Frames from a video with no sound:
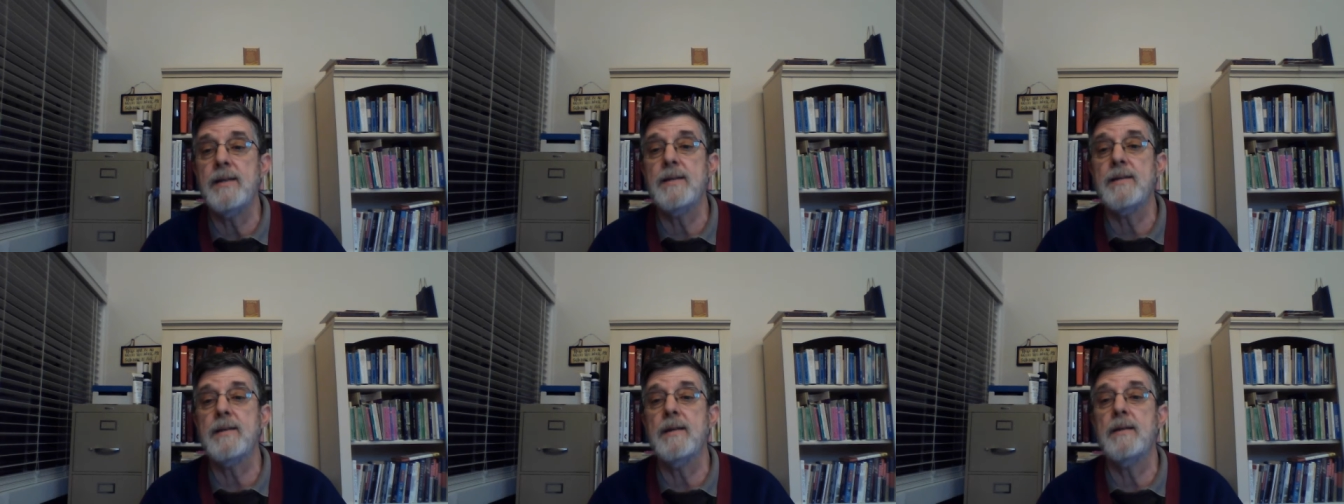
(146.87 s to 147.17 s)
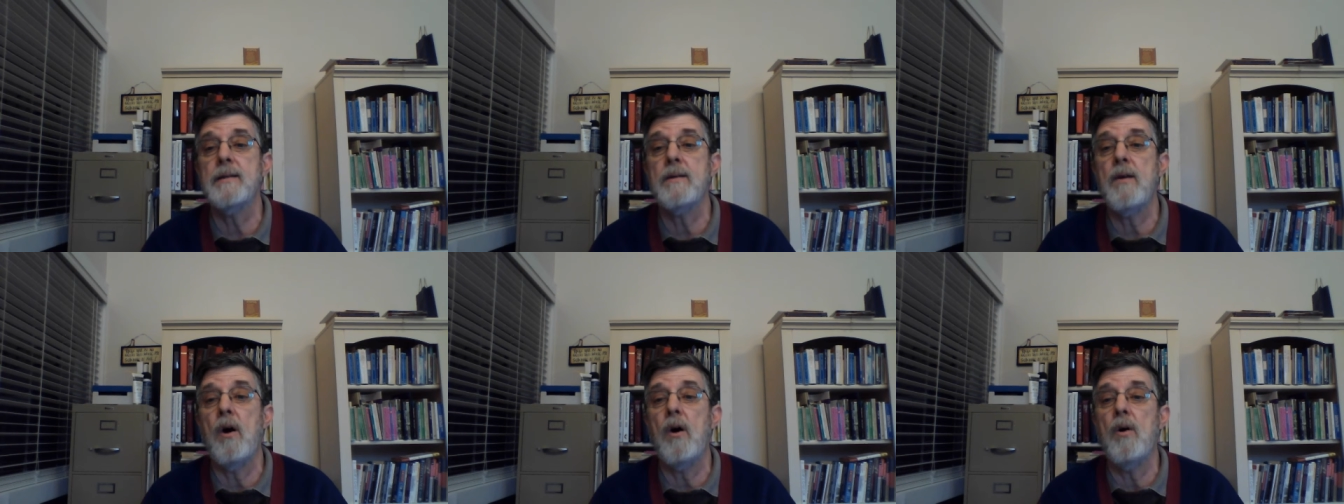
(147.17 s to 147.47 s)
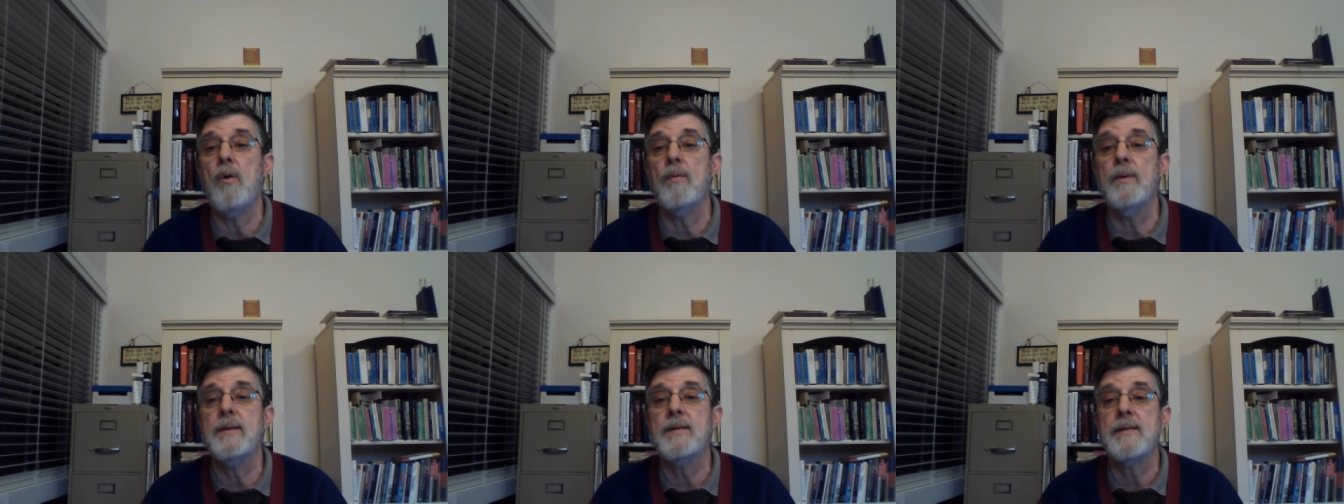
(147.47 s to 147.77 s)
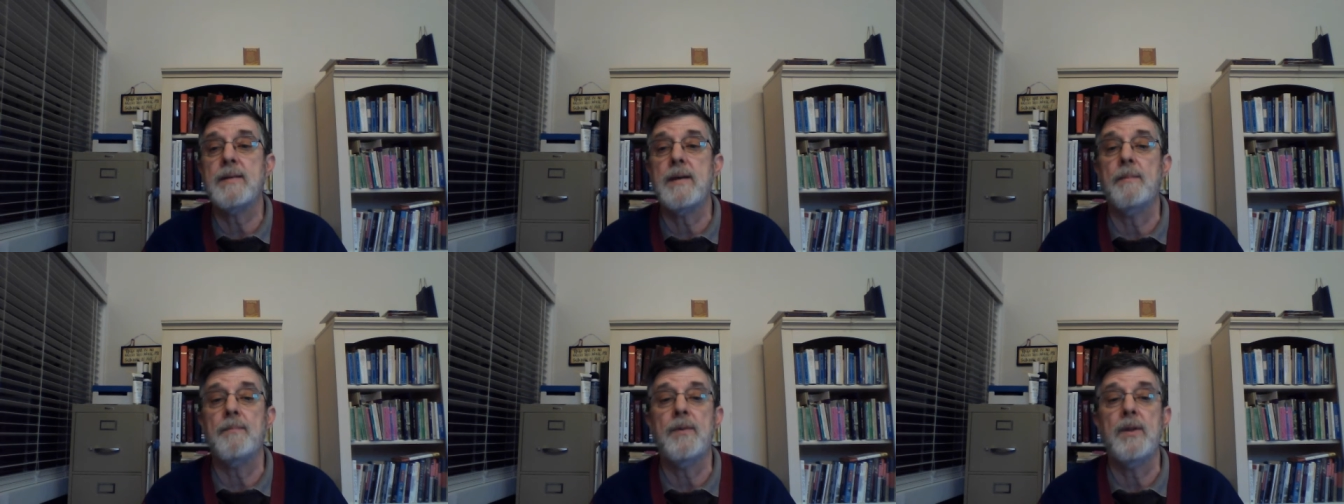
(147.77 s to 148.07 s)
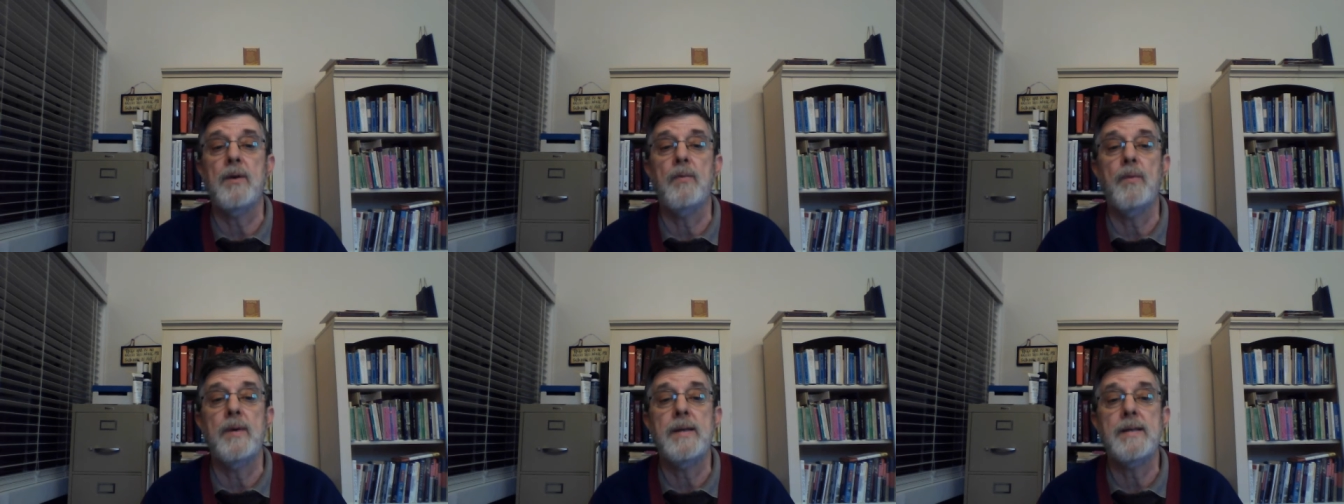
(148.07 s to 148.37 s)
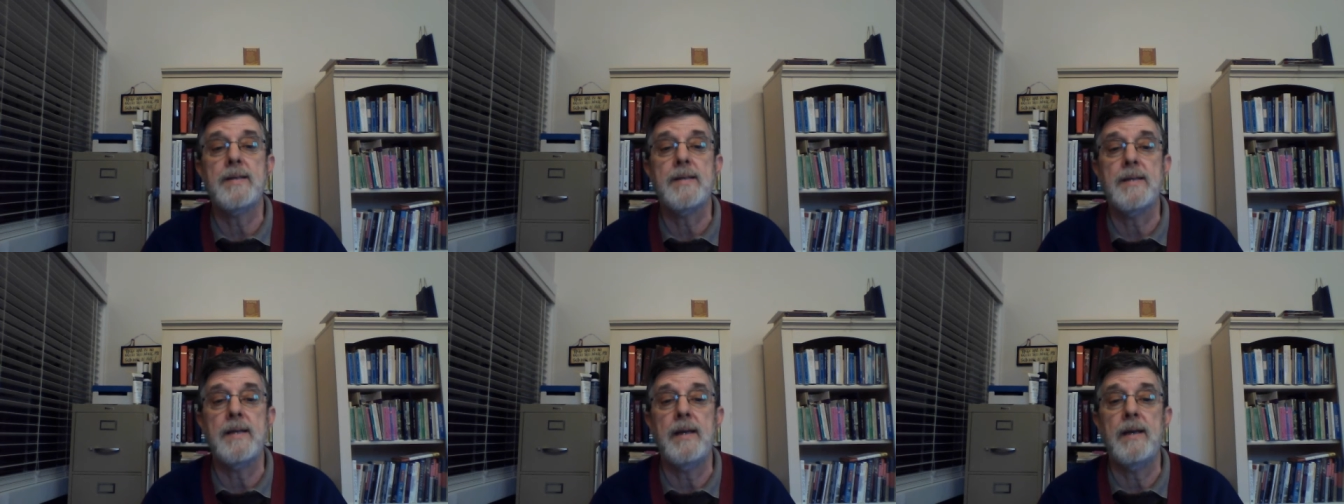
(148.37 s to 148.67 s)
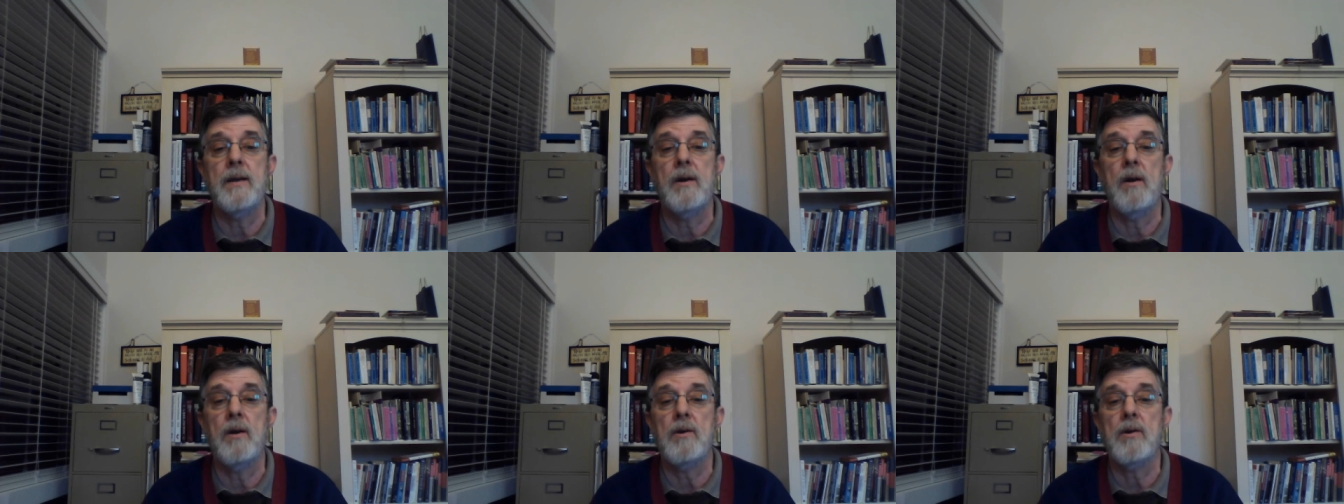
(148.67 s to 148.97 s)
isn't always something we
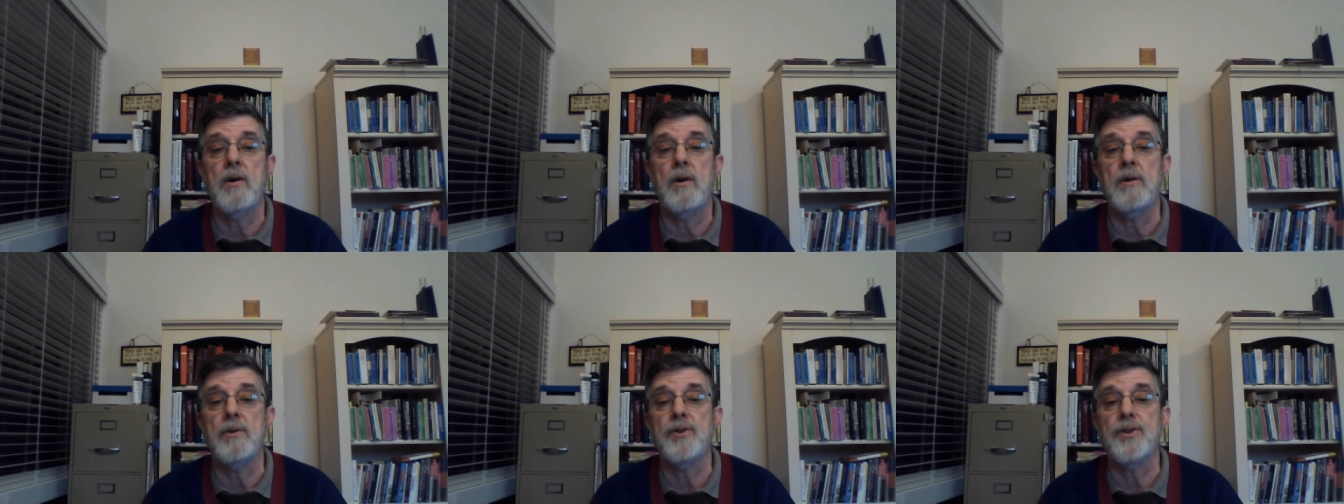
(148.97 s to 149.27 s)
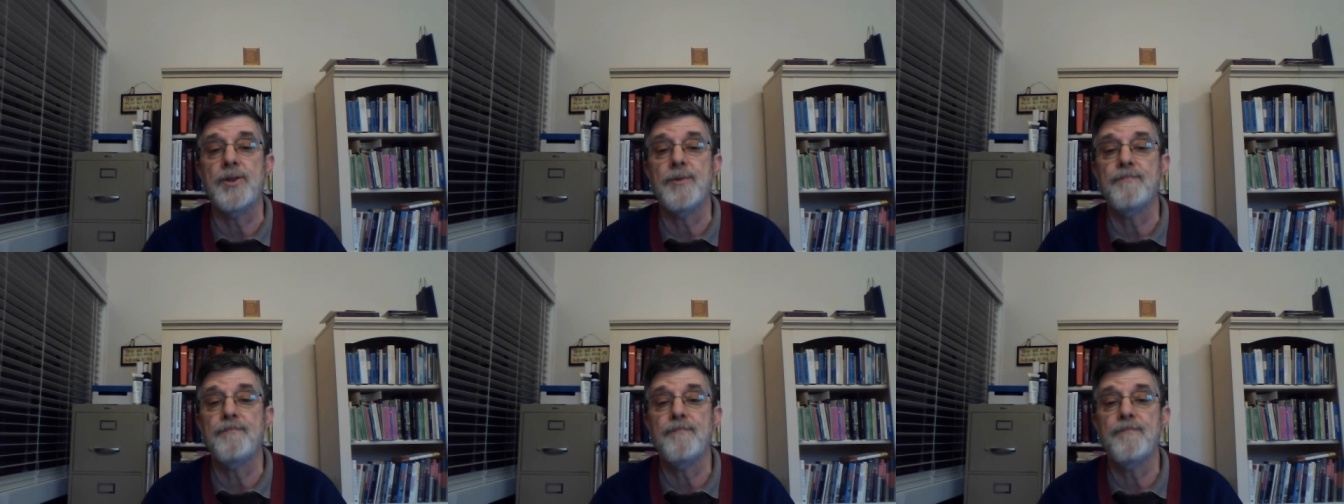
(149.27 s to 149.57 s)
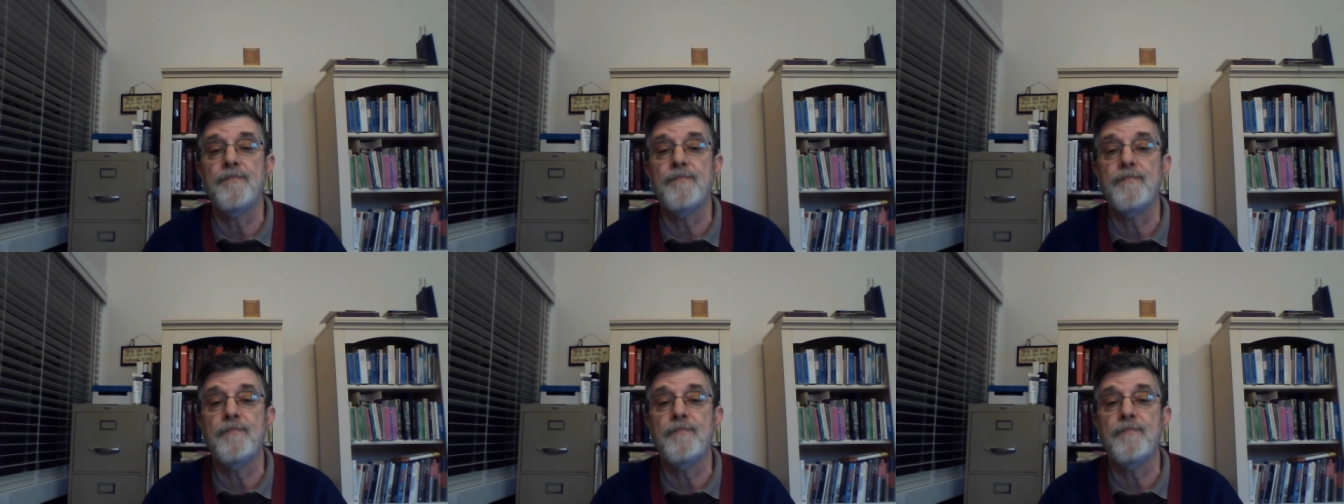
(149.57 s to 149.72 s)
see in our culture.